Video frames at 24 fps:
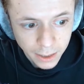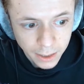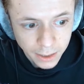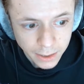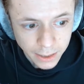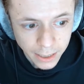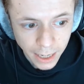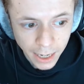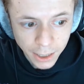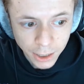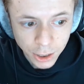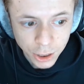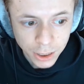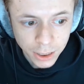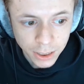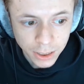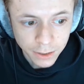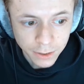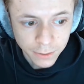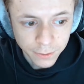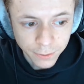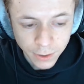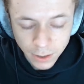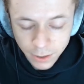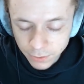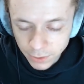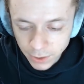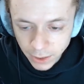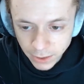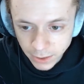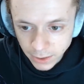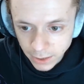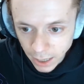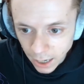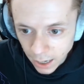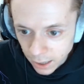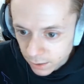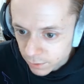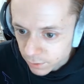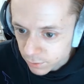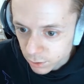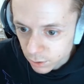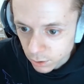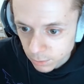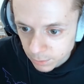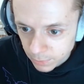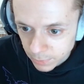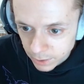the HD599
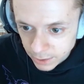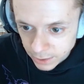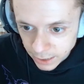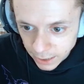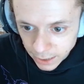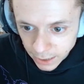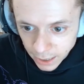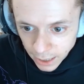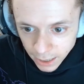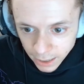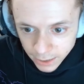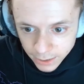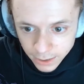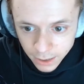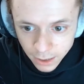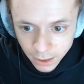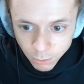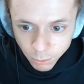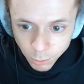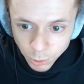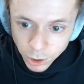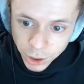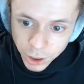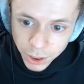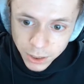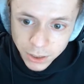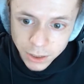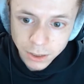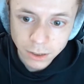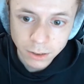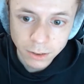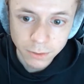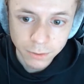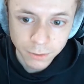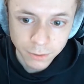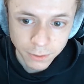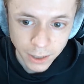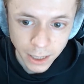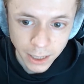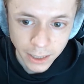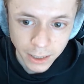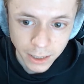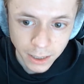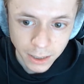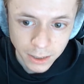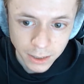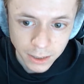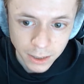from Sennheiser, which is
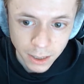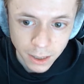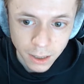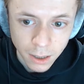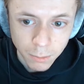veiled,